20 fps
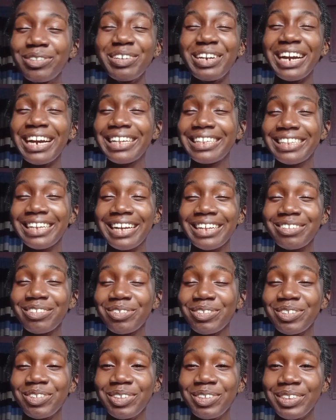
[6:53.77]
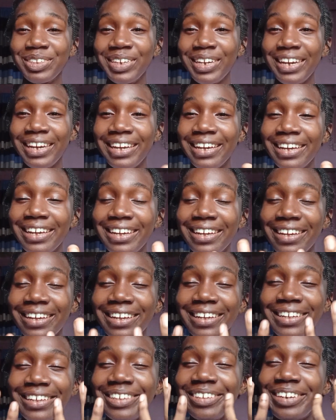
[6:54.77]
You guys
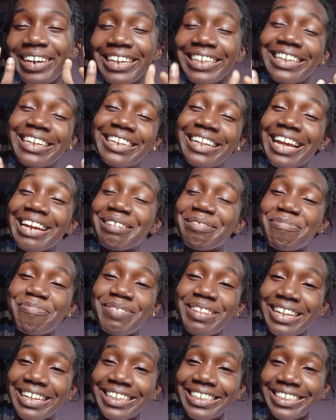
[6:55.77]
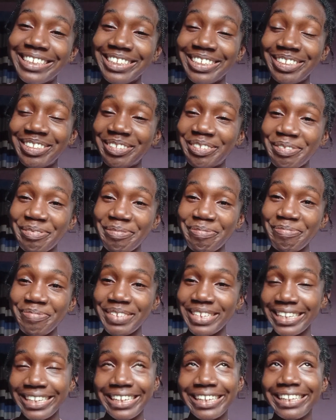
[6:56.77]
are like blessings to
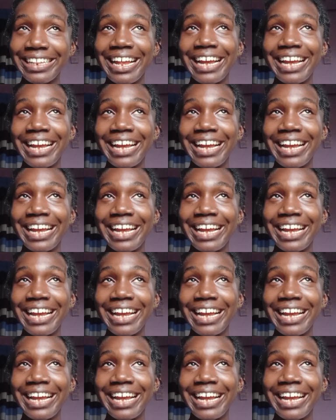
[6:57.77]
me.